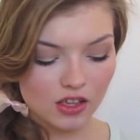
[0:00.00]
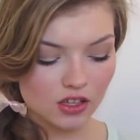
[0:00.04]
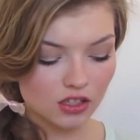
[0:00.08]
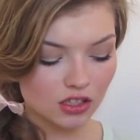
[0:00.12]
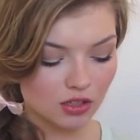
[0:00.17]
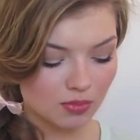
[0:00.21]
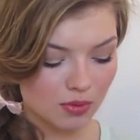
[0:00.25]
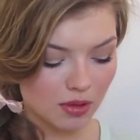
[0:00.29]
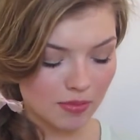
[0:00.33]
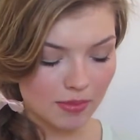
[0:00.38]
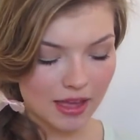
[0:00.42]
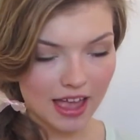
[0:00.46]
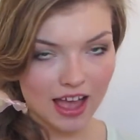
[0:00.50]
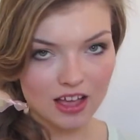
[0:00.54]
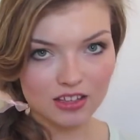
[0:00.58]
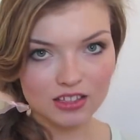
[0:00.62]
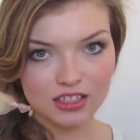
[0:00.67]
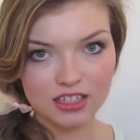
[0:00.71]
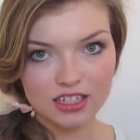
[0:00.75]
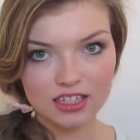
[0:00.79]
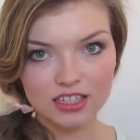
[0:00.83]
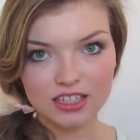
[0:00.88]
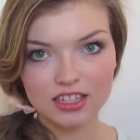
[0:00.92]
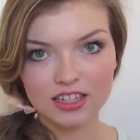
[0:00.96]
I also put my
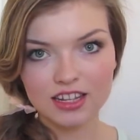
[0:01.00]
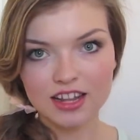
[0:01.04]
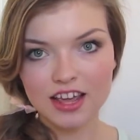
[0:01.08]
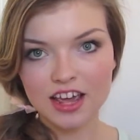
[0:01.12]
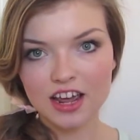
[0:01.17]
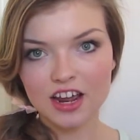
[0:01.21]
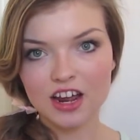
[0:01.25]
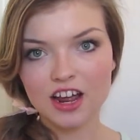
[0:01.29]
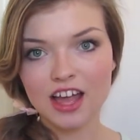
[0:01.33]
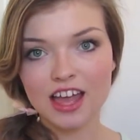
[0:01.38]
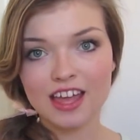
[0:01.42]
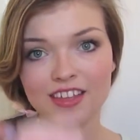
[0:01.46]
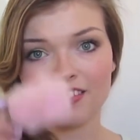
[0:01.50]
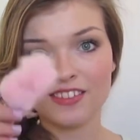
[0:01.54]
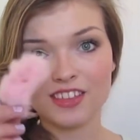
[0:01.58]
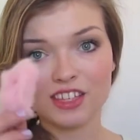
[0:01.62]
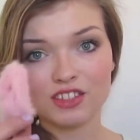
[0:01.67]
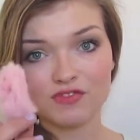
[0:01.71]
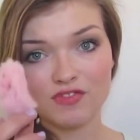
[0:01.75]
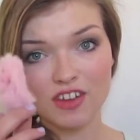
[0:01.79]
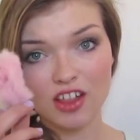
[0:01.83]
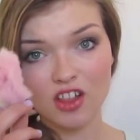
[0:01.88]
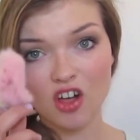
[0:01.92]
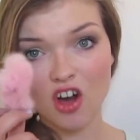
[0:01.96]
house keys in there and
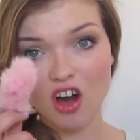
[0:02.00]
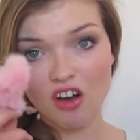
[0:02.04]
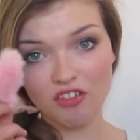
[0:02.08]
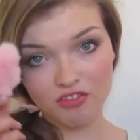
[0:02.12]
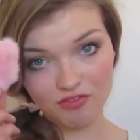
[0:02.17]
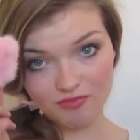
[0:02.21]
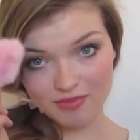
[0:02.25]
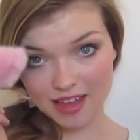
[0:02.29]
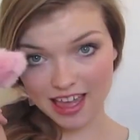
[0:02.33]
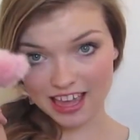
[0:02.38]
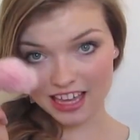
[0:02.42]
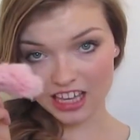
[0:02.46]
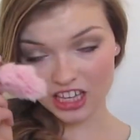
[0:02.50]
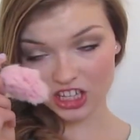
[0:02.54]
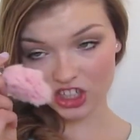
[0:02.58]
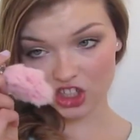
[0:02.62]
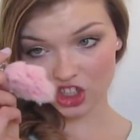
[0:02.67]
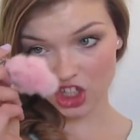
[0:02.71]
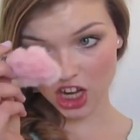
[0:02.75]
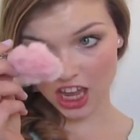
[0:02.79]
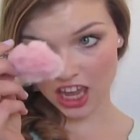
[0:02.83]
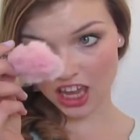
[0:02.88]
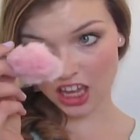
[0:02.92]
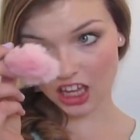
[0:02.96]
this fell off my
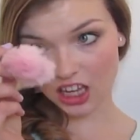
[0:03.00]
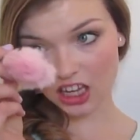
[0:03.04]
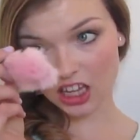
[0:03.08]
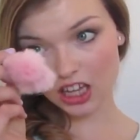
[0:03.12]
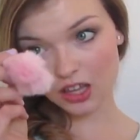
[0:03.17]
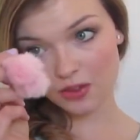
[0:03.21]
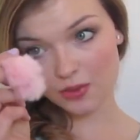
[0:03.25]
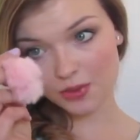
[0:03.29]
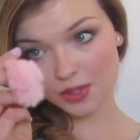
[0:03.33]
keychain.